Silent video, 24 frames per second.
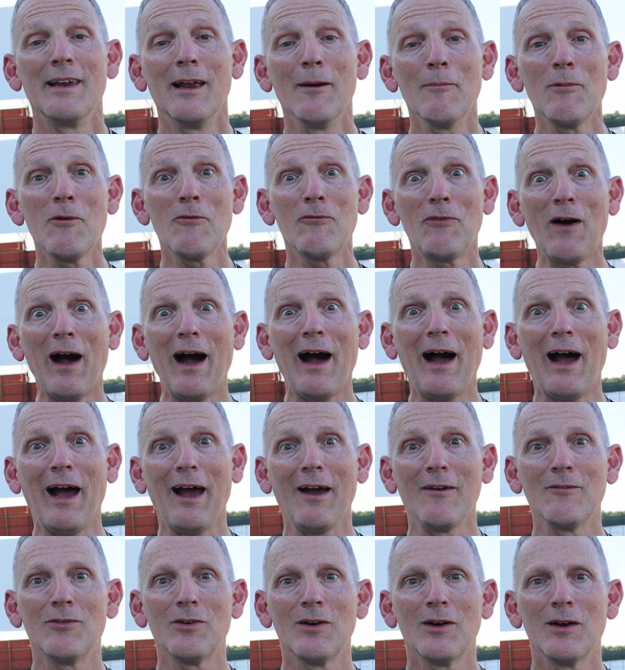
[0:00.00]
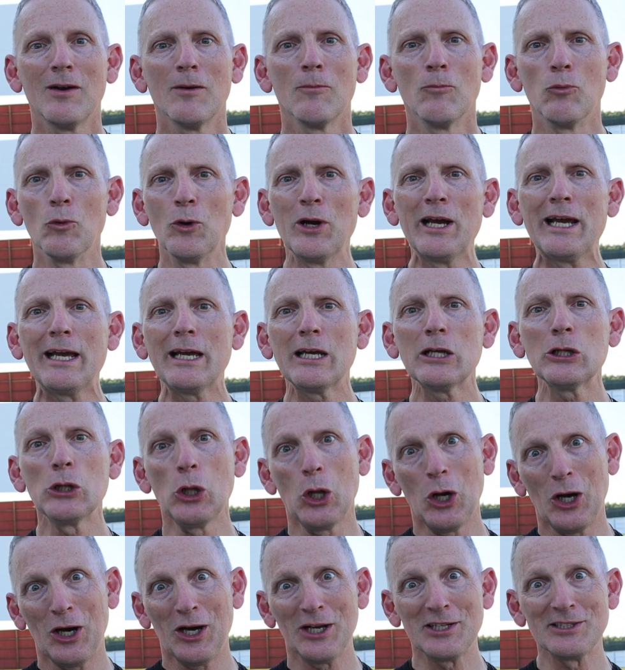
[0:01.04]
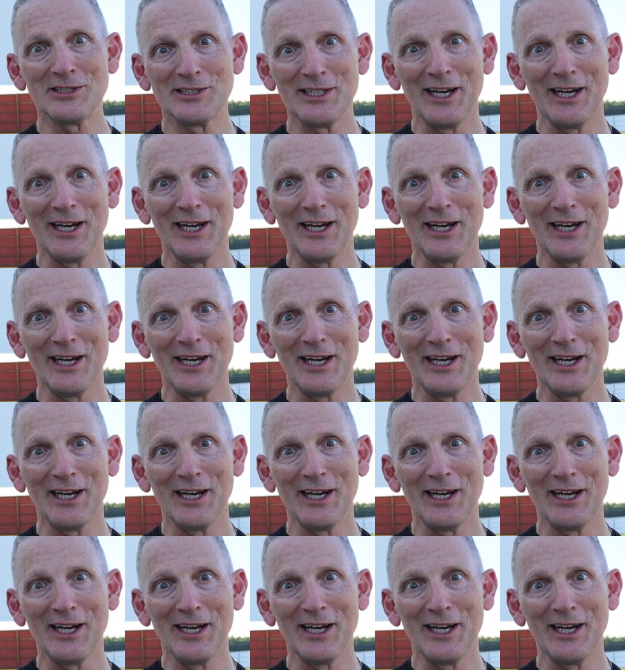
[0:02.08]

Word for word: Number five, bring lawn